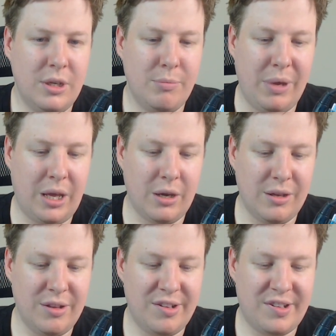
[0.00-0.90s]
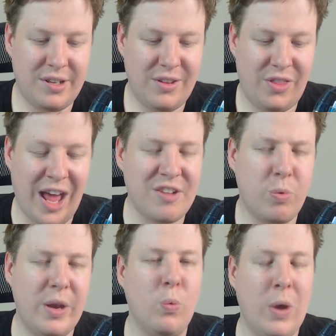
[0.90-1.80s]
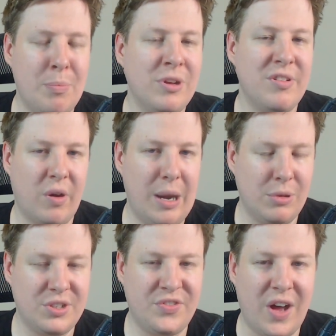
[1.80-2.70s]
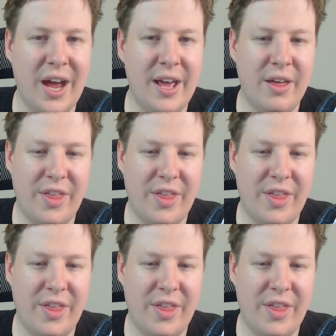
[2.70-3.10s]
because that's when weapons are able to fire.